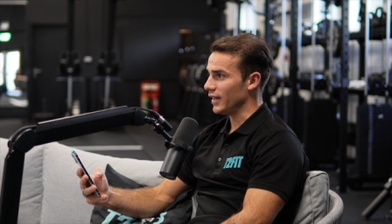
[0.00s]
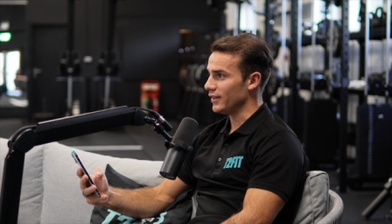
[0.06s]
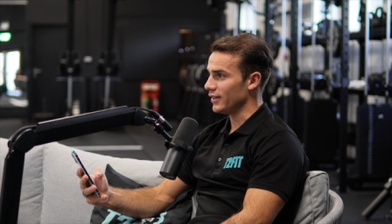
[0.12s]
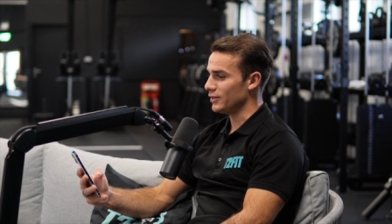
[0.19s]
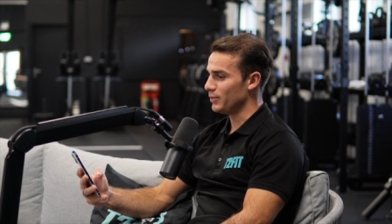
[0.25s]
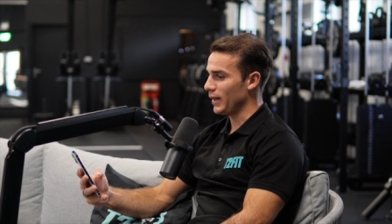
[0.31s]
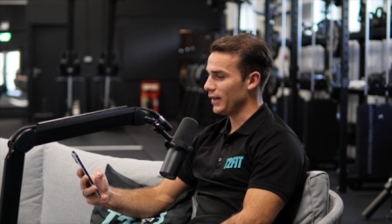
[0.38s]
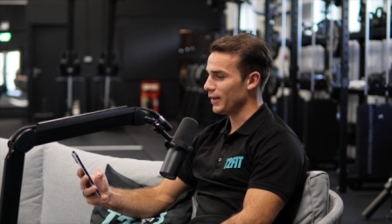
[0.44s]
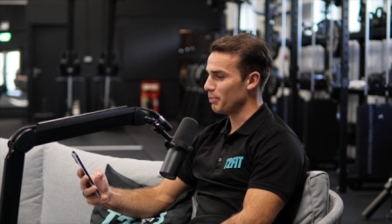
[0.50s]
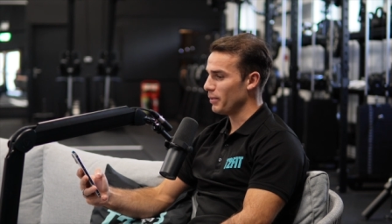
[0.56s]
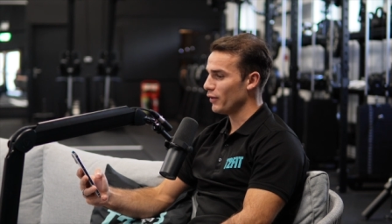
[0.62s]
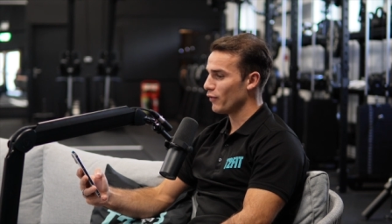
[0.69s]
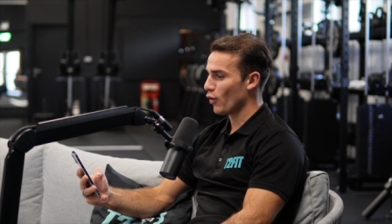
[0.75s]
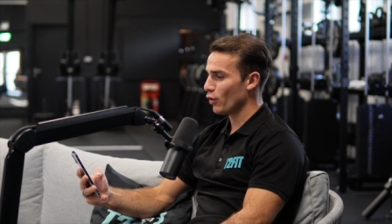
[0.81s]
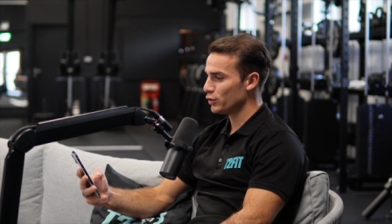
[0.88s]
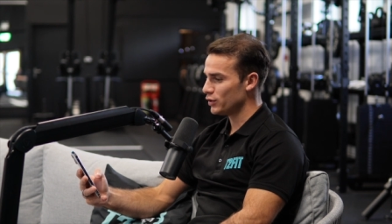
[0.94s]
And there's been a bit
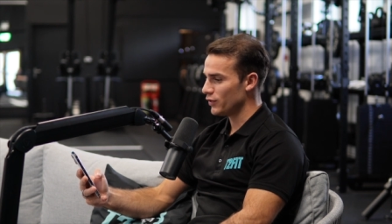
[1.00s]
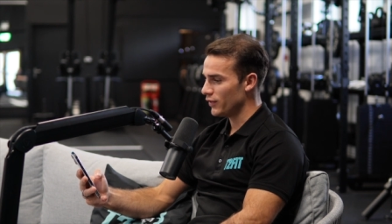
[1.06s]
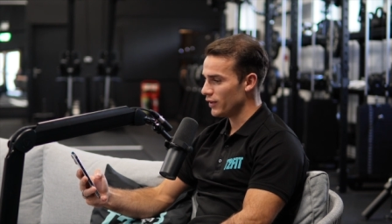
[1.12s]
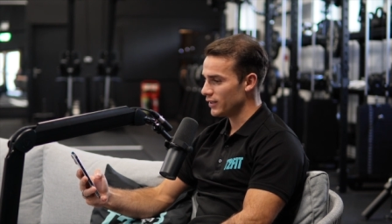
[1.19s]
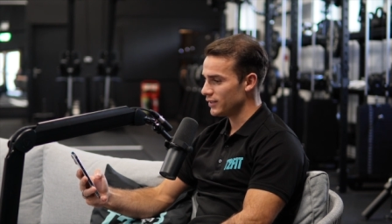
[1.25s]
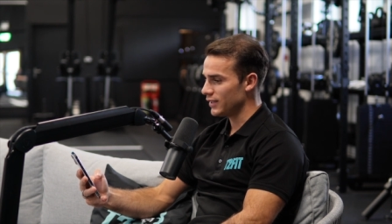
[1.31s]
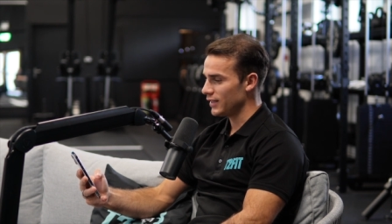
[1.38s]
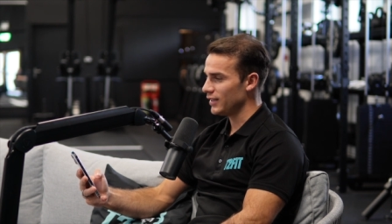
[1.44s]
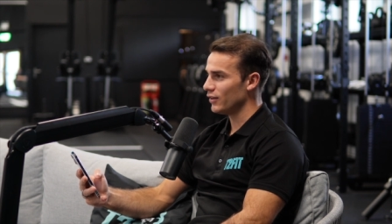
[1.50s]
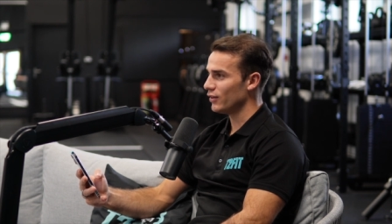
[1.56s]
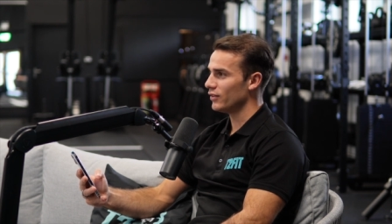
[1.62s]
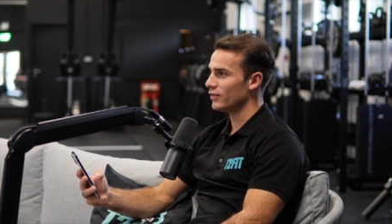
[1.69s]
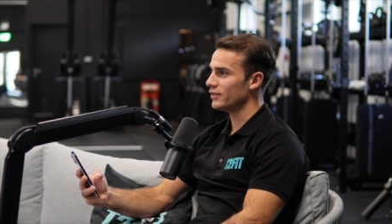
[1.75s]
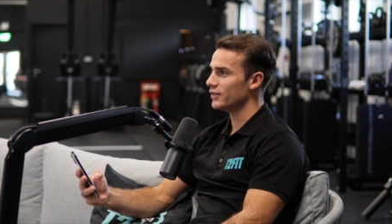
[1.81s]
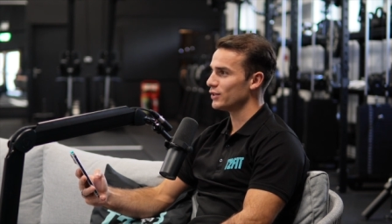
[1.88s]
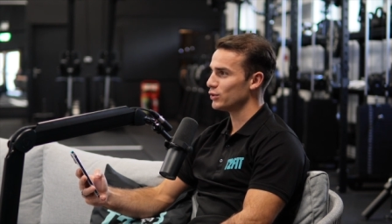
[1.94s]
of controversy
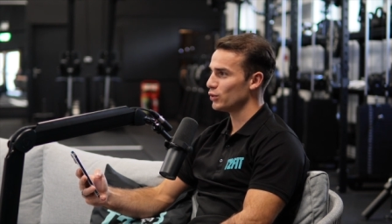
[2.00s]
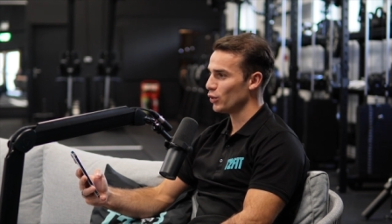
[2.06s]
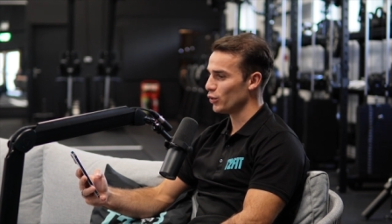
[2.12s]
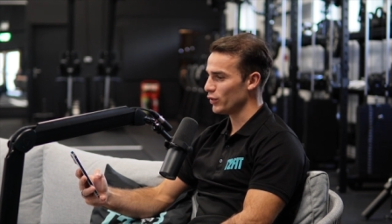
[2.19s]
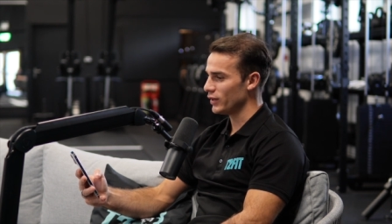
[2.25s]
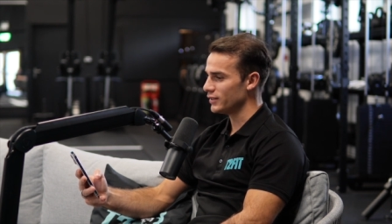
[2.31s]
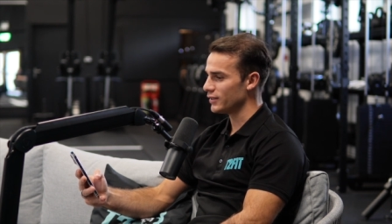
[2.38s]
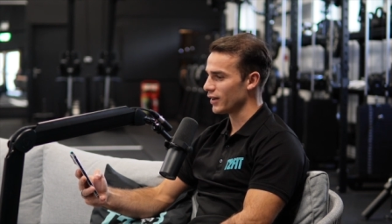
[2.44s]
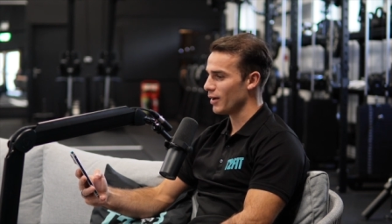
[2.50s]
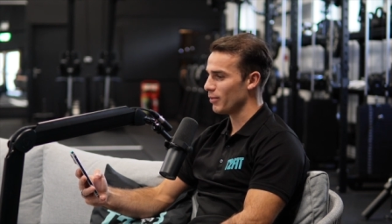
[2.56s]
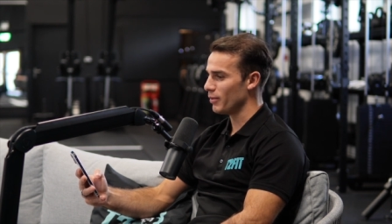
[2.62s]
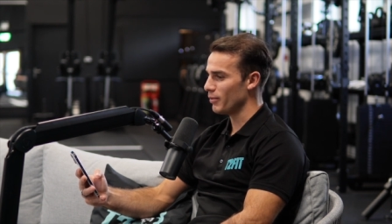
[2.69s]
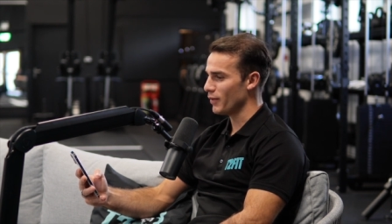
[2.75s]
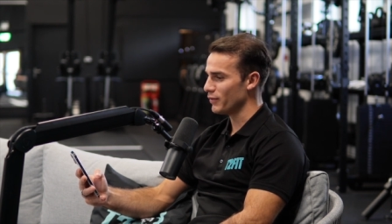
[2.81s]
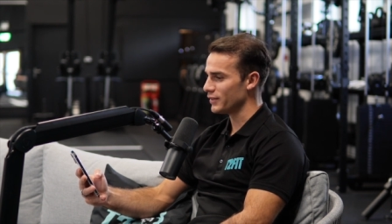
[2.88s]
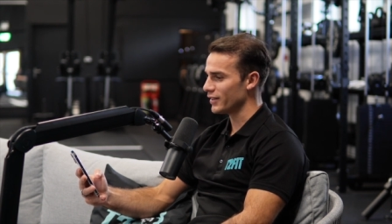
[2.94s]
on the stories a couple
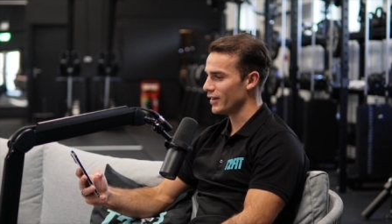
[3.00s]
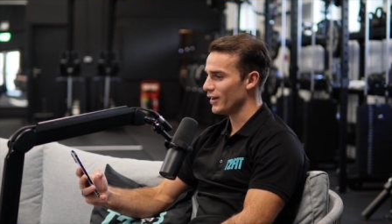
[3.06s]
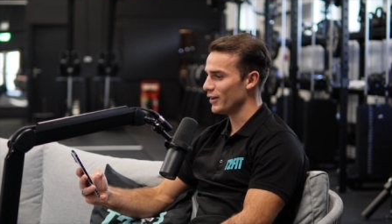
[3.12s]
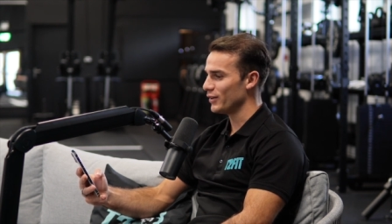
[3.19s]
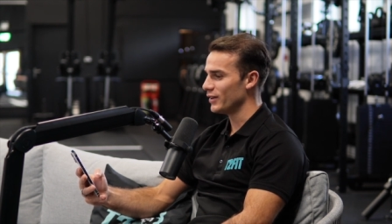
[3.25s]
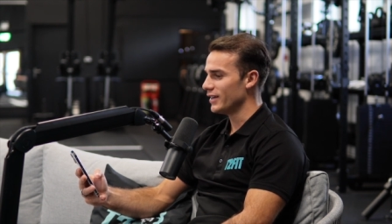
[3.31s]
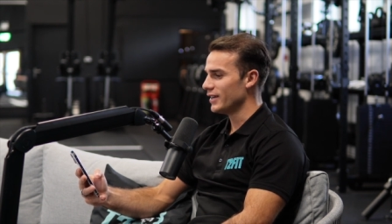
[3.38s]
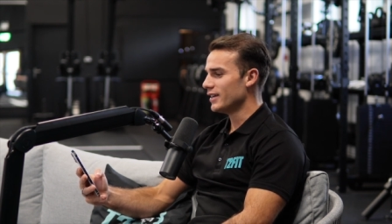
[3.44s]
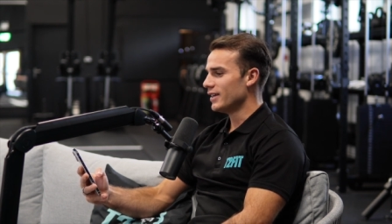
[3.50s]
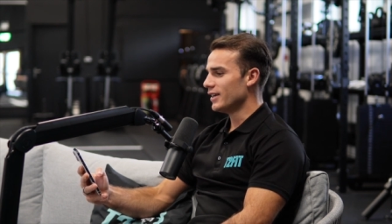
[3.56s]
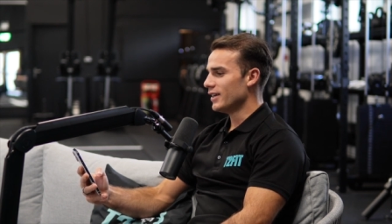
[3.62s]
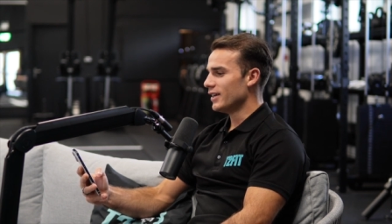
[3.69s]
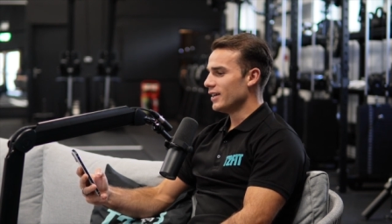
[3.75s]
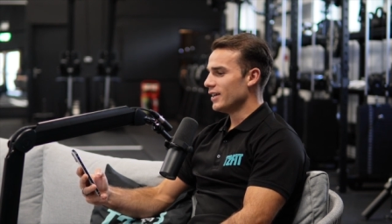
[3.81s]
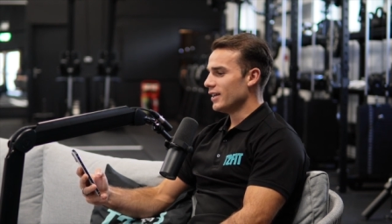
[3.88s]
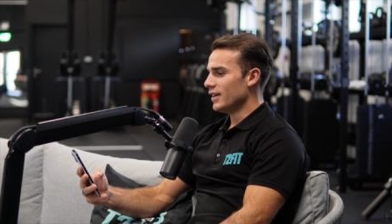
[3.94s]
of months ago.
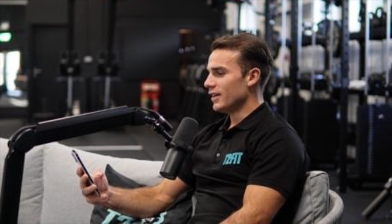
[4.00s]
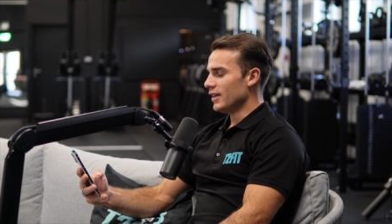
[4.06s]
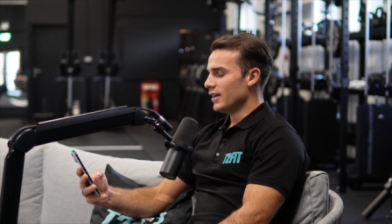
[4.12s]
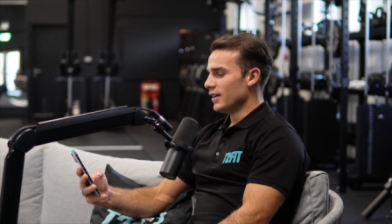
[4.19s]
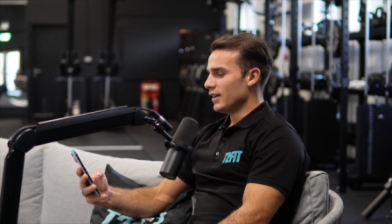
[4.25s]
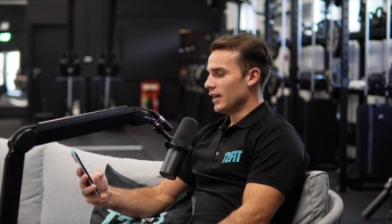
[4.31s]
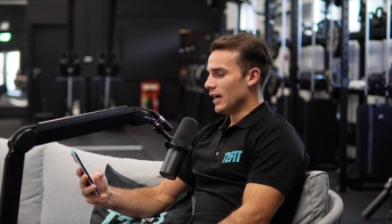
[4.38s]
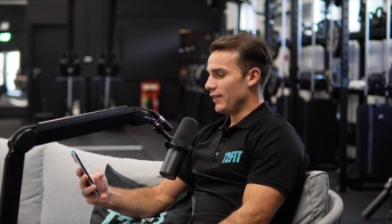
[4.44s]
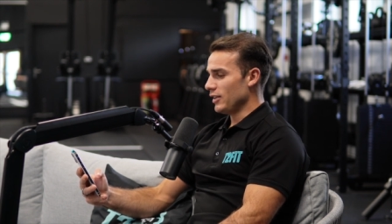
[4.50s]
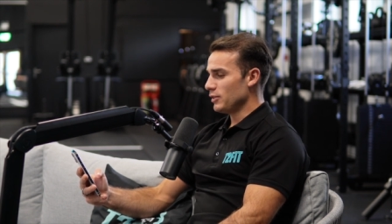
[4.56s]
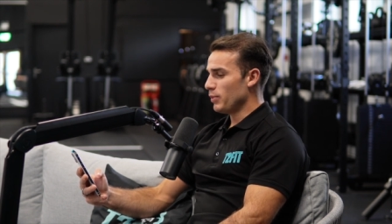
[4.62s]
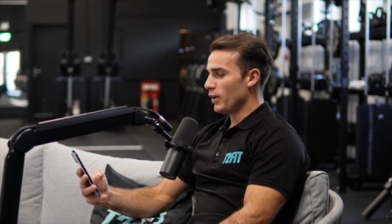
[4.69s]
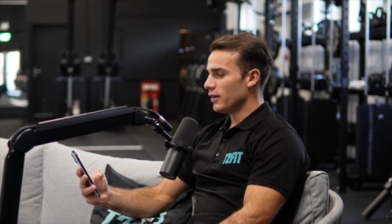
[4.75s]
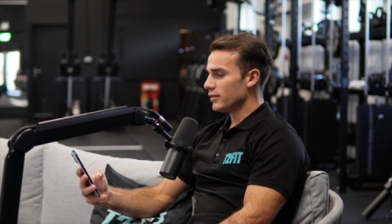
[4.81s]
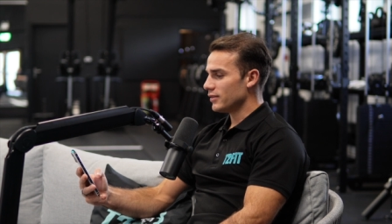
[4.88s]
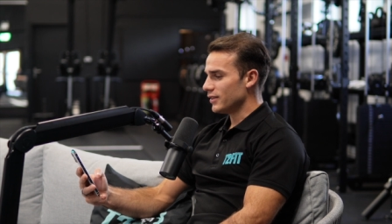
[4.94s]
And this
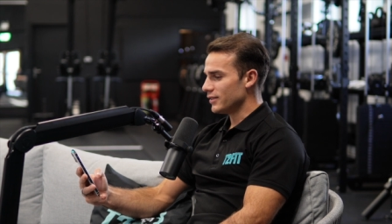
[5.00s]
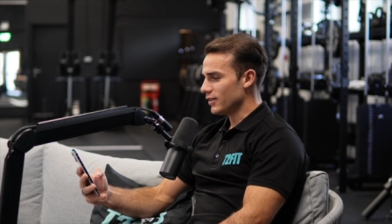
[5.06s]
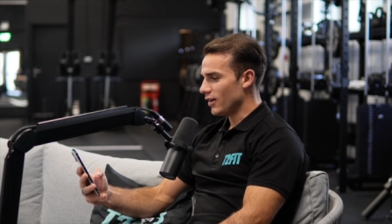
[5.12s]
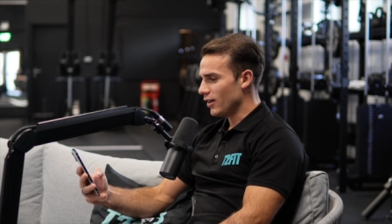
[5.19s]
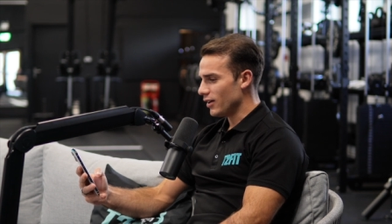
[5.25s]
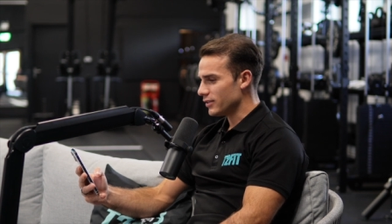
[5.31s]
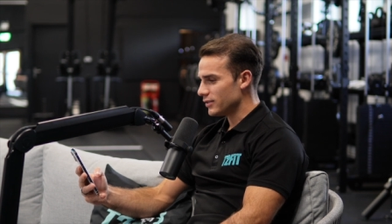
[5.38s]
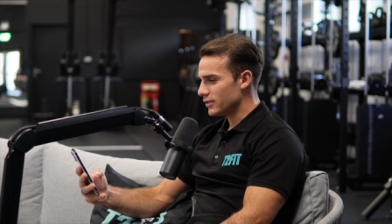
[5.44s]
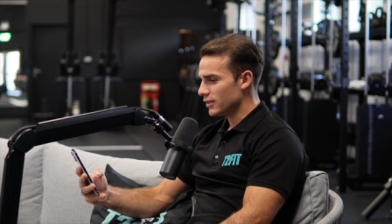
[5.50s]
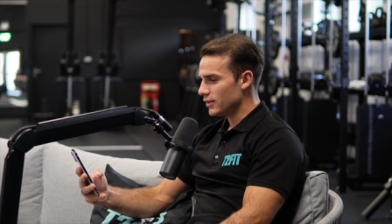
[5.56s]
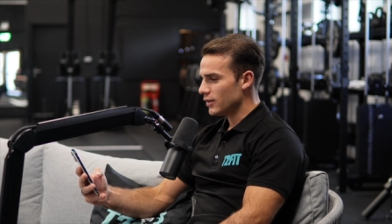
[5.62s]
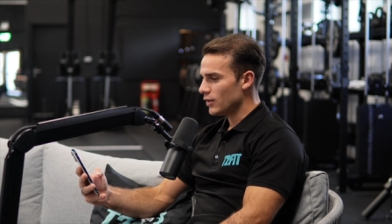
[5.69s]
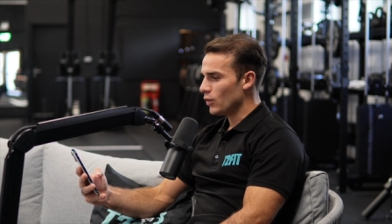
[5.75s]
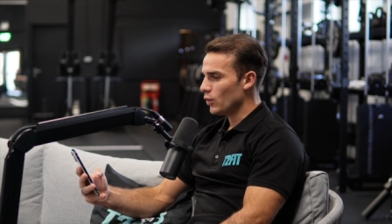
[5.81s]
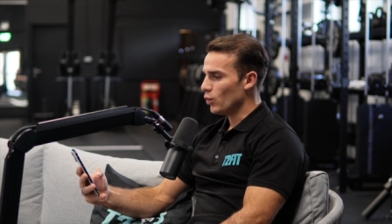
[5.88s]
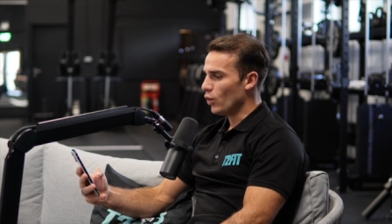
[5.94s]
person has asked,
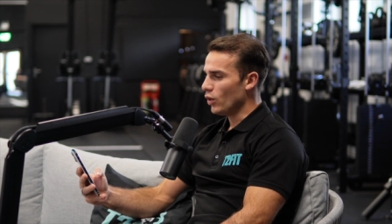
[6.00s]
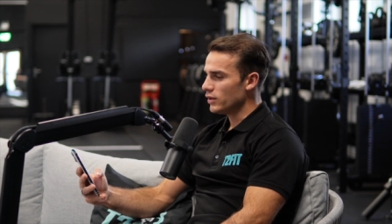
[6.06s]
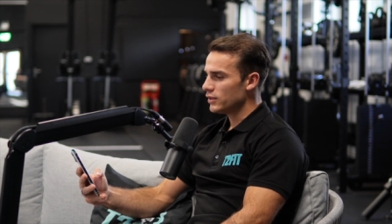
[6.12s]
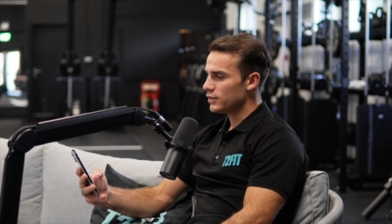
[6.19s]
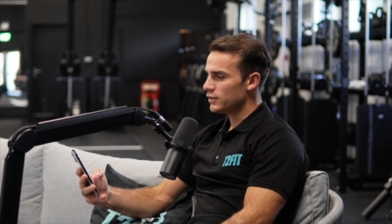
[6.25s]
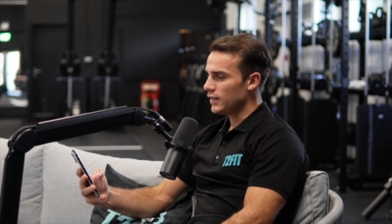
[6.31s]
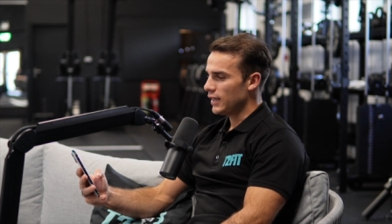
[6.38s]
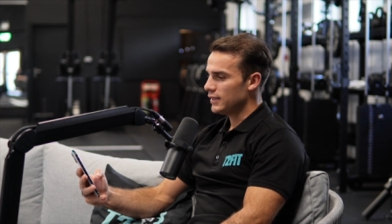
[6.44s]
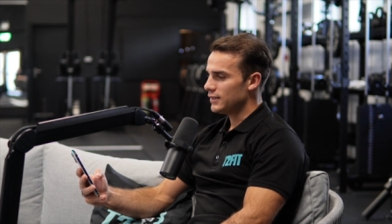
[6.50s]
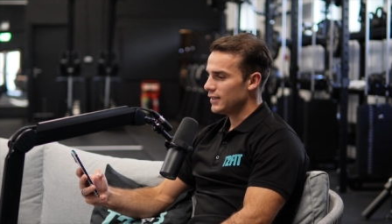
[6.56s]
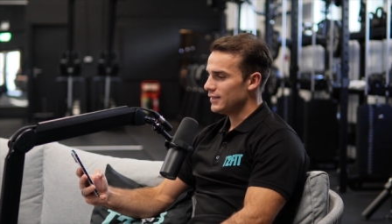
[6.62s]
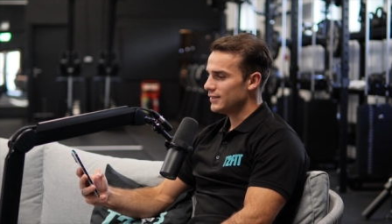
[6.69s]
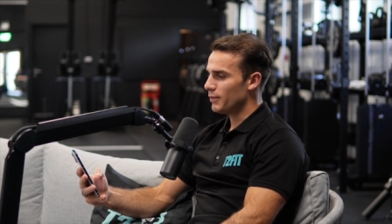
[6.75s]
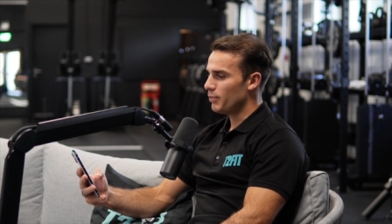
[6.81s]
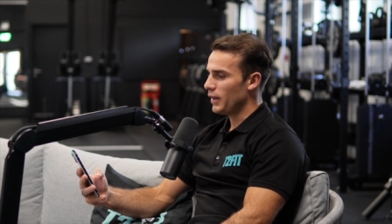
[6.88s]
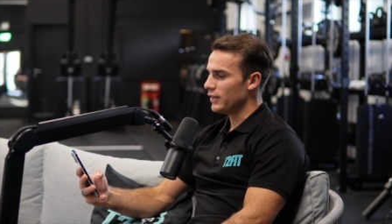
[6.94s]
what's
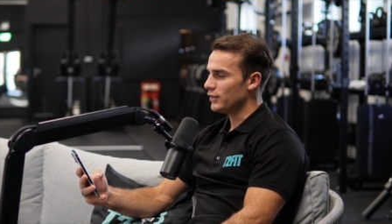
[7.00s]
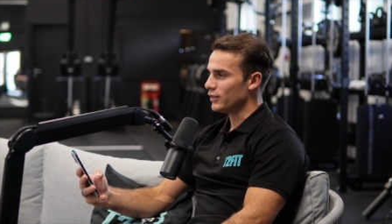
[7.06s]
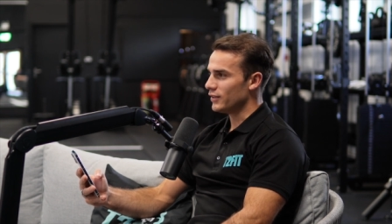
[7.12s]
JT's opinion?